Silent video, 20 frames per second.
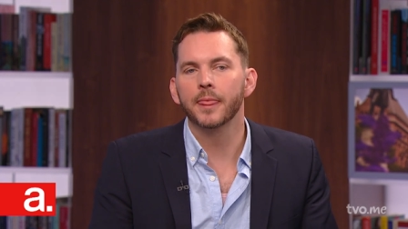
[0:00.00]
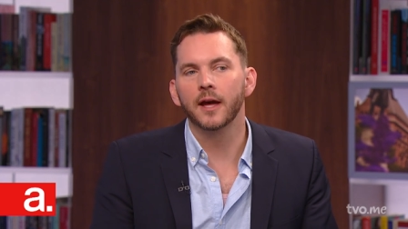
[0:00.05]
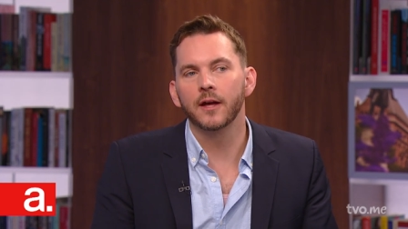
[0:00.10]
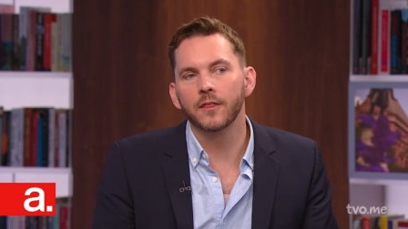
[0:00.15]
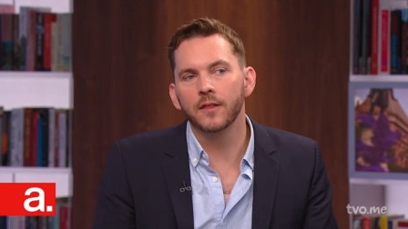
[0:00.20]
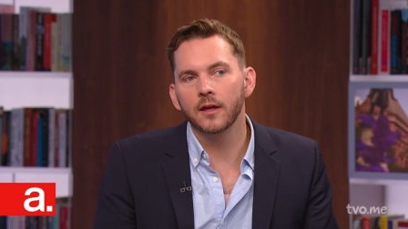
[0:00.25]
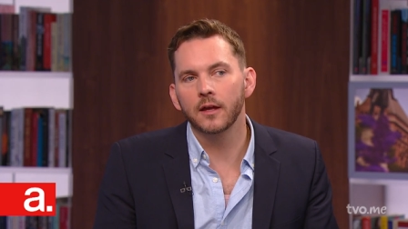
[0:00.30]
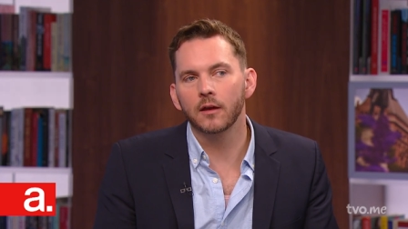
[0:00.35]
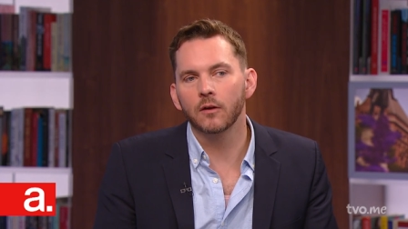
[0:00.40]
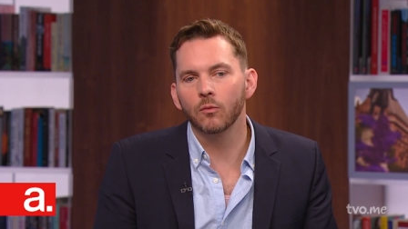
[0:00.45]
I
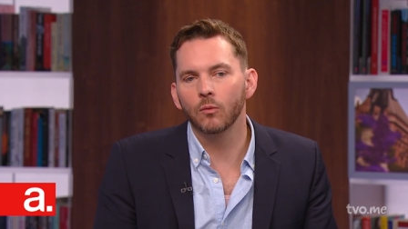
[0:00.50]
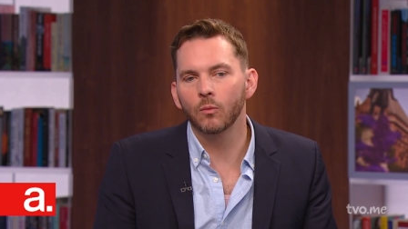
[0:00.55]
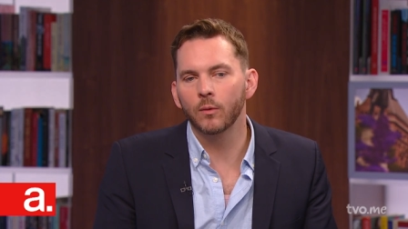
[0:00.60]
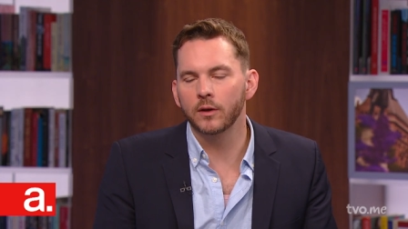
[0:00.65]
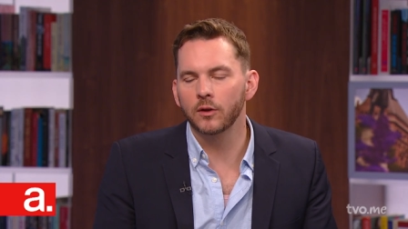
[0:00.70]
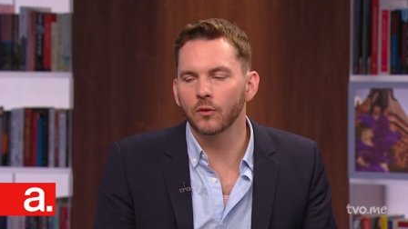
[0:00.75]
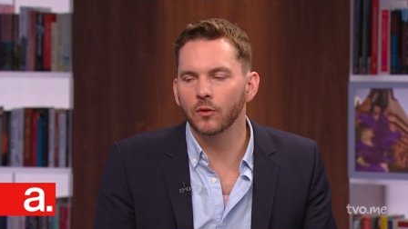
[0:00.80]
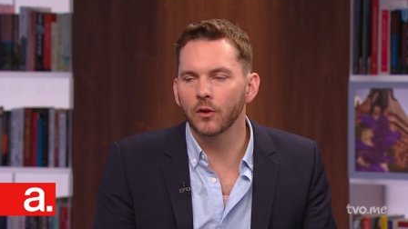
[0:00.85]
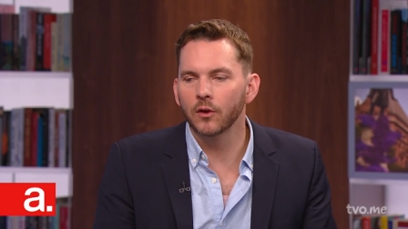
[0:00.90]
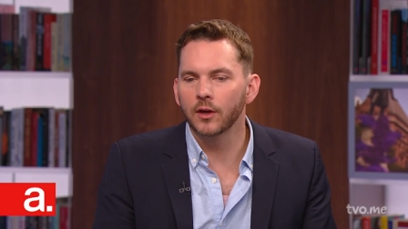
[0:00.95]
think
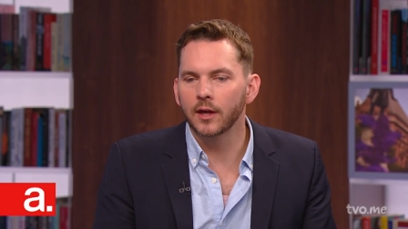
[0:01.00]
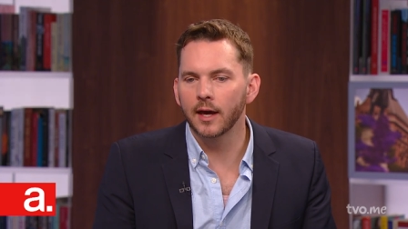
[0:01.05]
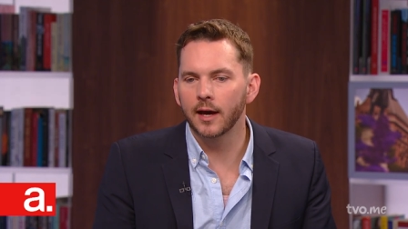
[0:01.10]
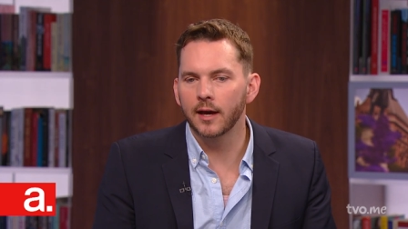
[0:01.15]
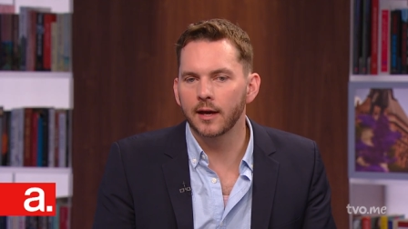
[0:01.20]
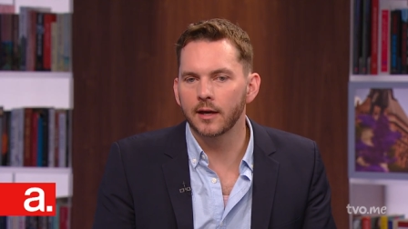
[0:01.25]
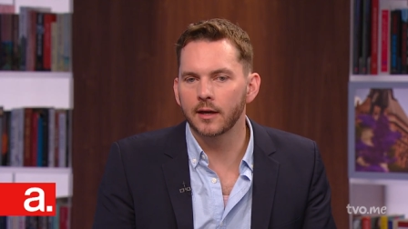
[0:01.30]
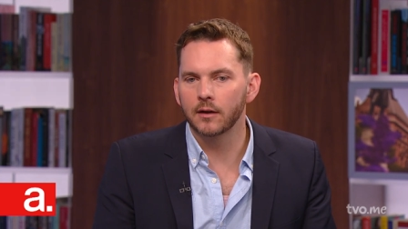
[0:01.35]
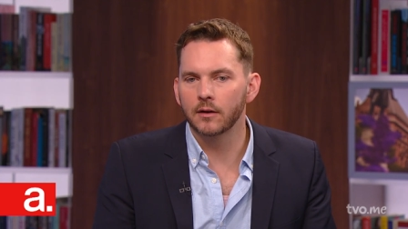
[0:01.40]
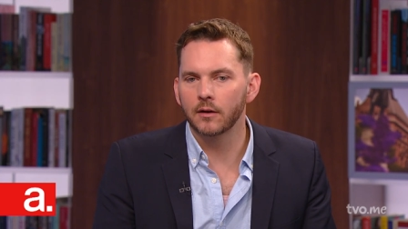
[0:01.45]
when you look
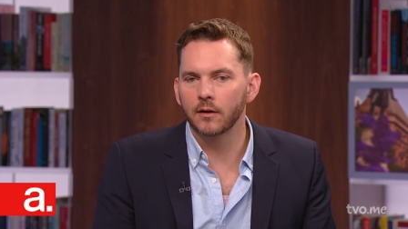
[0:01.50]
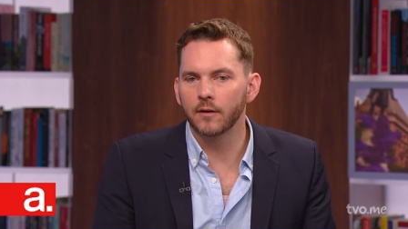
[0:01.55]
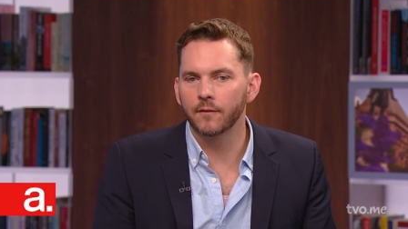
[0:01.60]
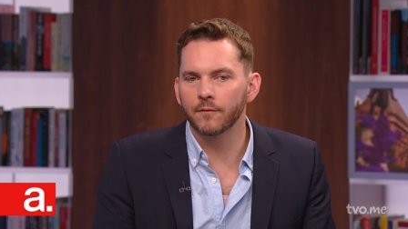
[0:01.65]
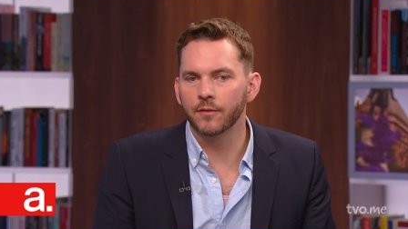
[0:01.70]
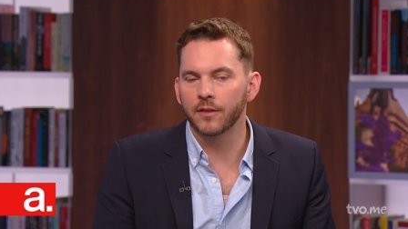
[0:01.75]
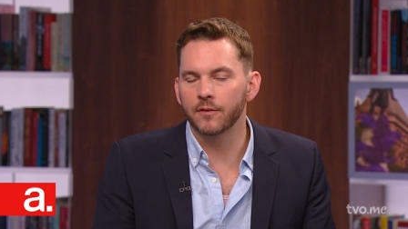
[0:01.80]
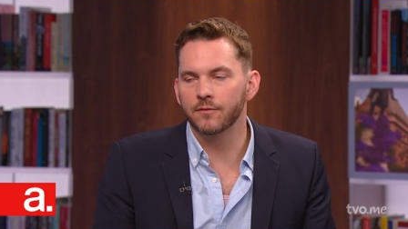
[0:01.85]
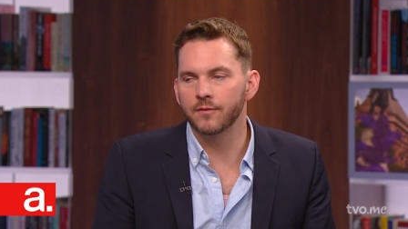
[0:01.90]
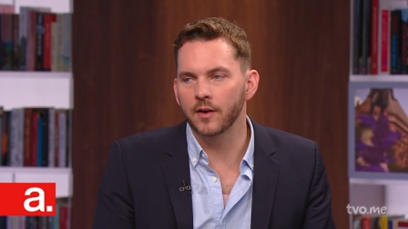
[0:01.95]
at
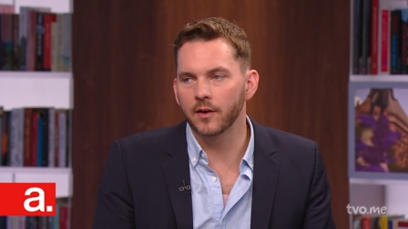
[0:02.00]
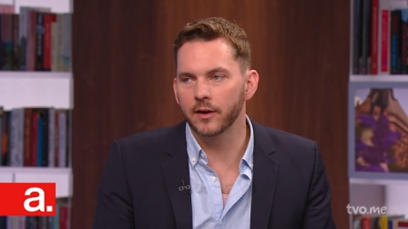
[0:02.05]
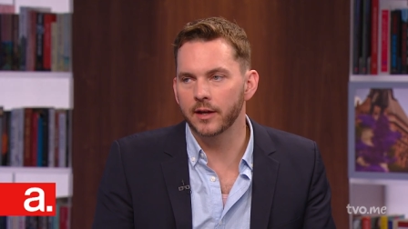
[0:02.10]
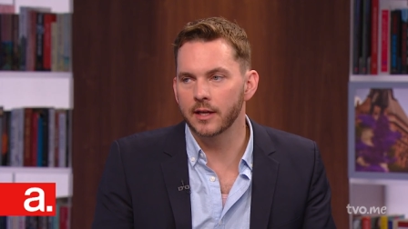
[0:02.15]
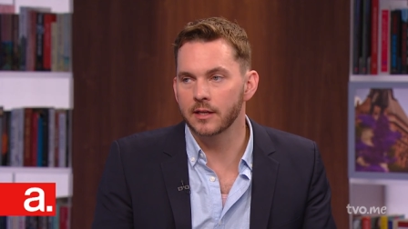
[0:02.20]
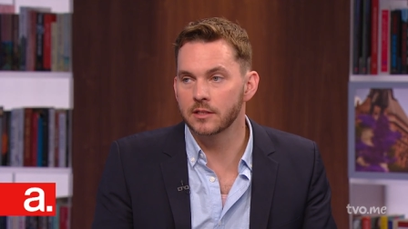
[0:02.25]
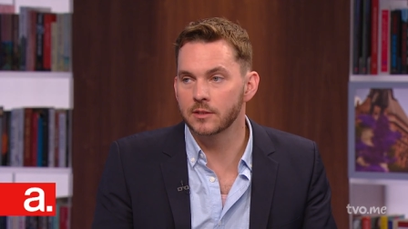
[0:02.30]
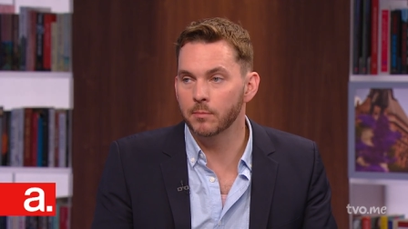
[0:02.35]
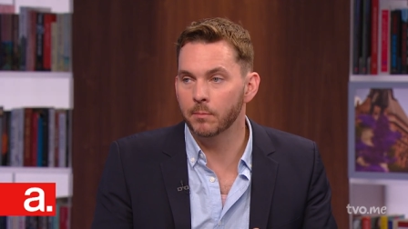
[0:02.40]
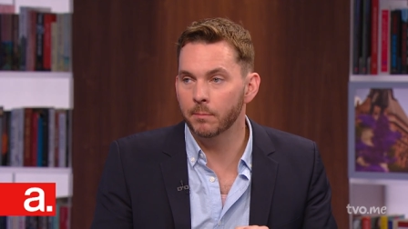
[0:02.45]
the
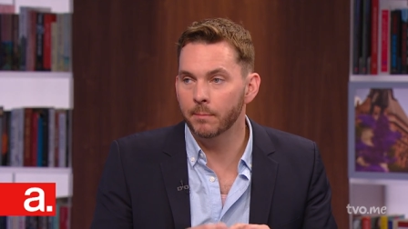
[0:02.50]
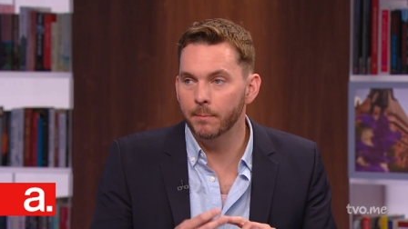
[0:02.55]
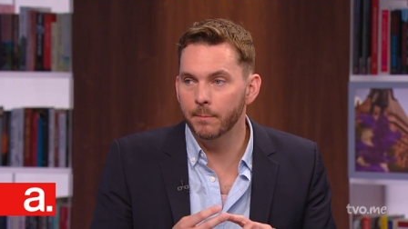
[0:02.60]
various